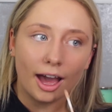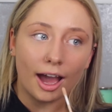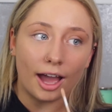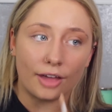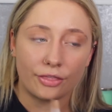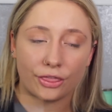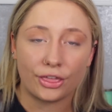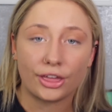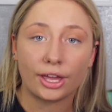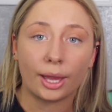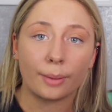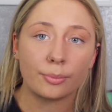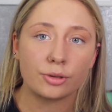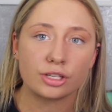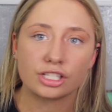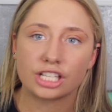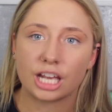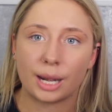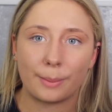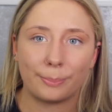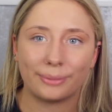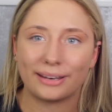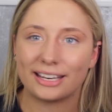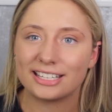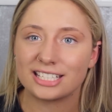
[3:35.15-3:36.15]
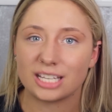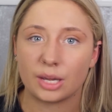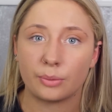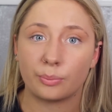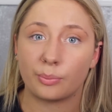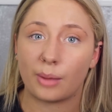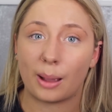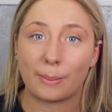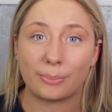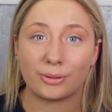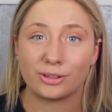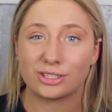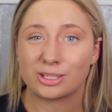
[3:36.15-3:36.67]
I think I'm just going to blend it in
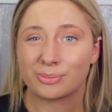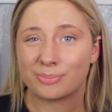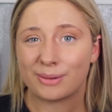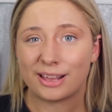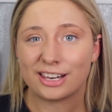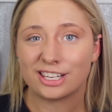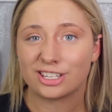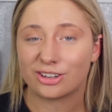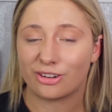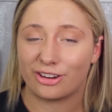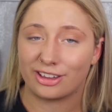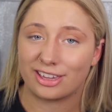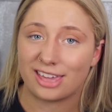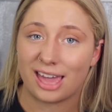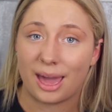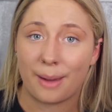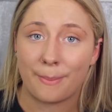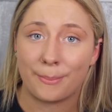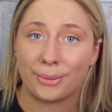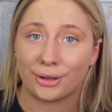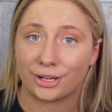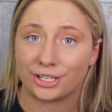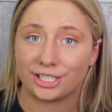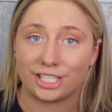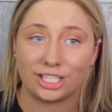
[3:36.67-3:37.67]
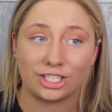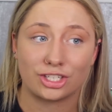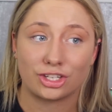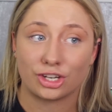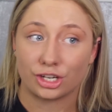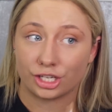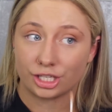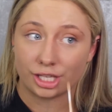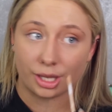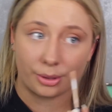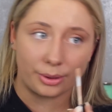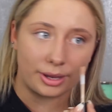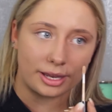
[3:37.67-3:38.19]
with my beauty blender again because it's
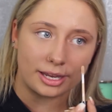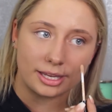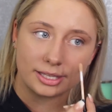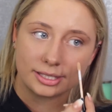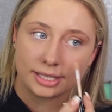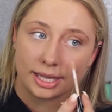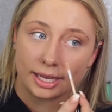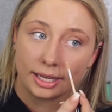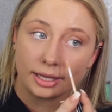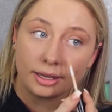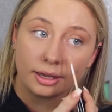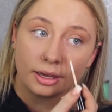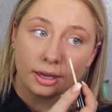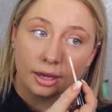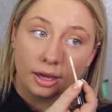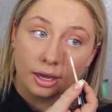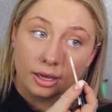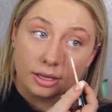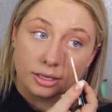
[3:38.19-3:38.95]
just so easy.